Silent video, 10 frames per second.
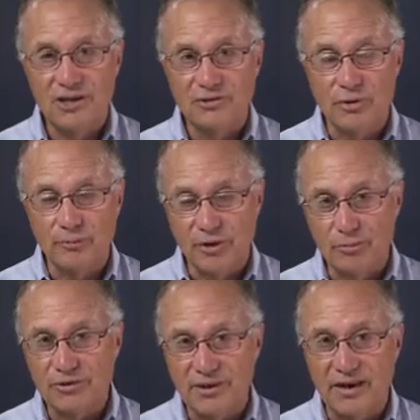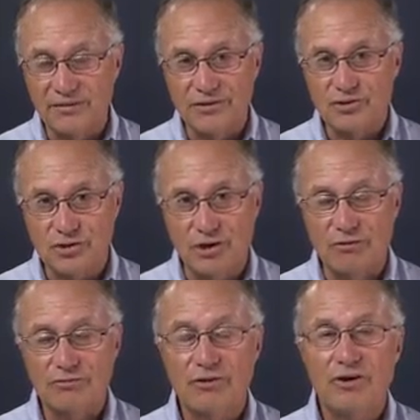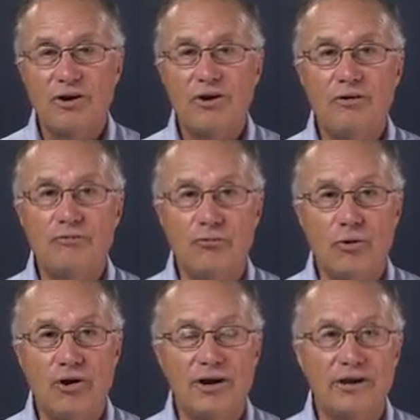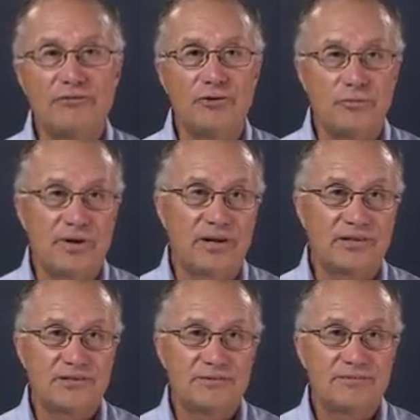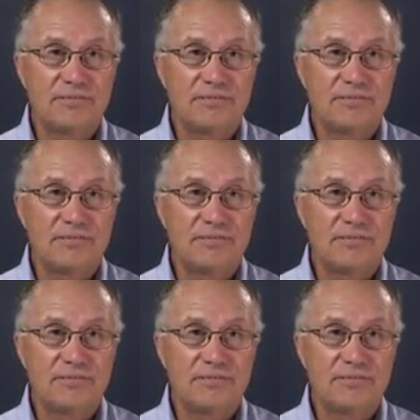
So I'm going to put that on the shelf for a few minutes.